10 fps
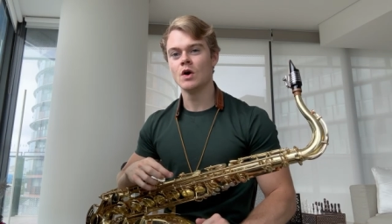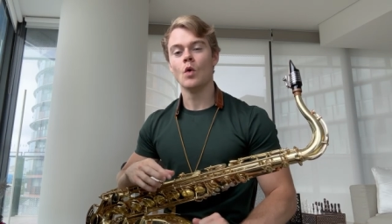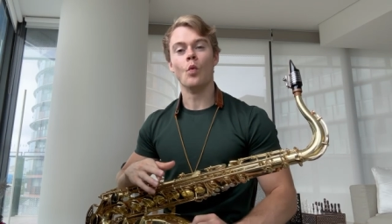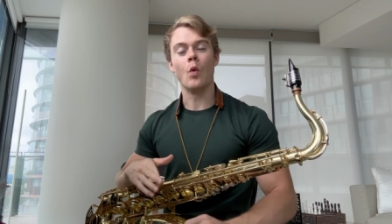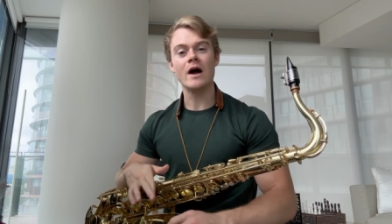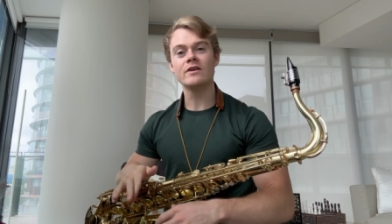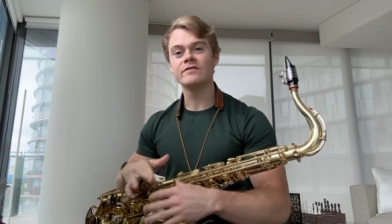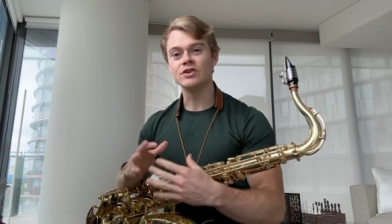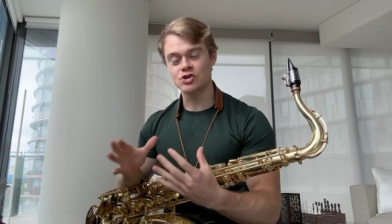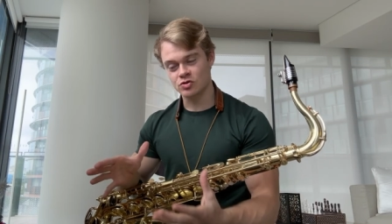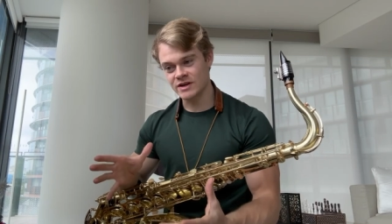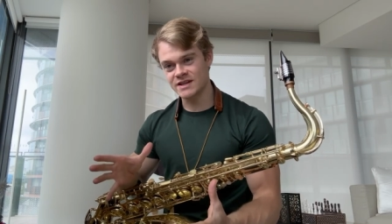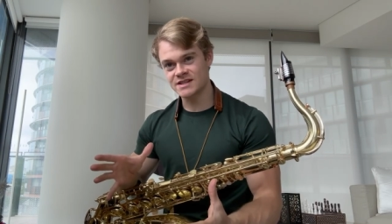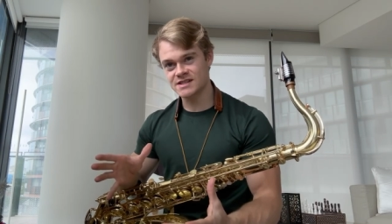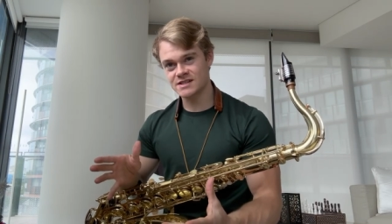one of the
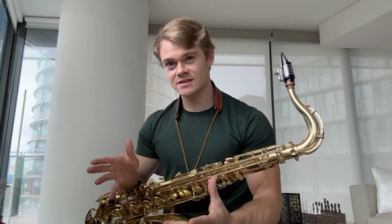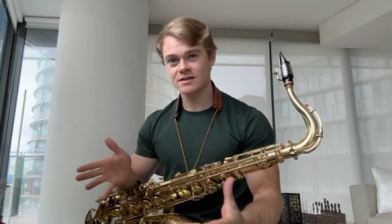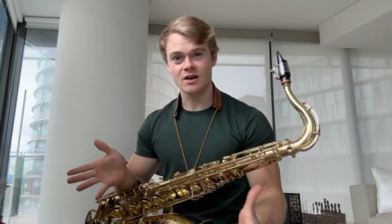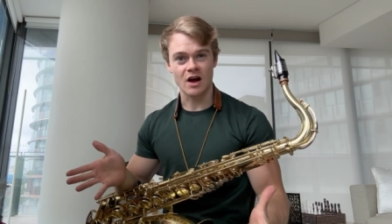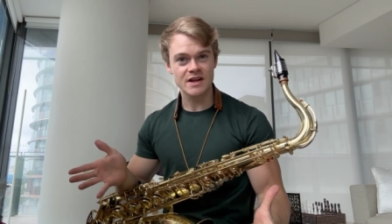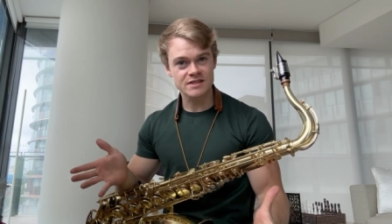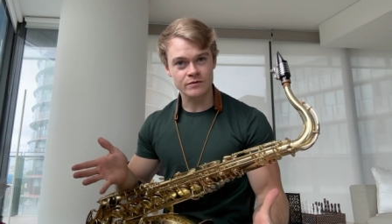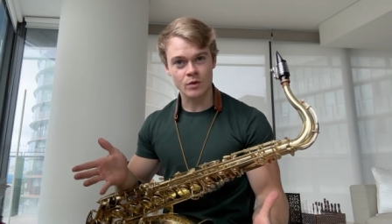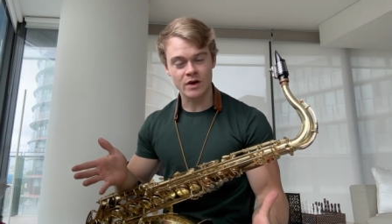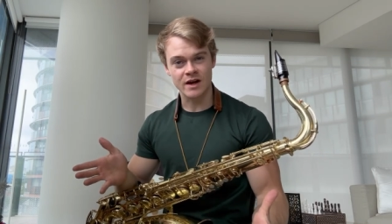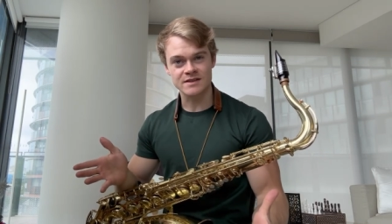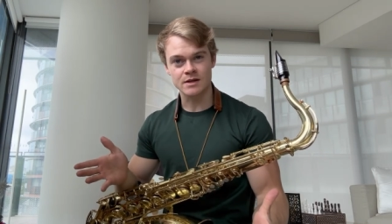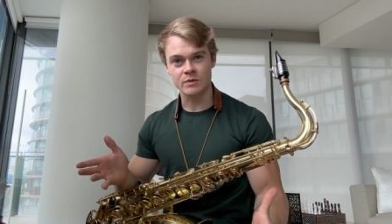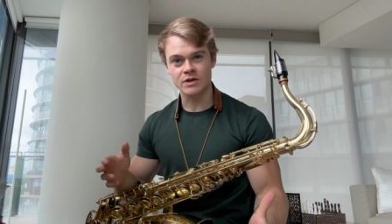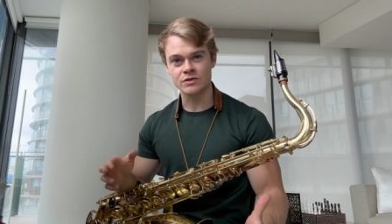trickiest kinds of workouts that we can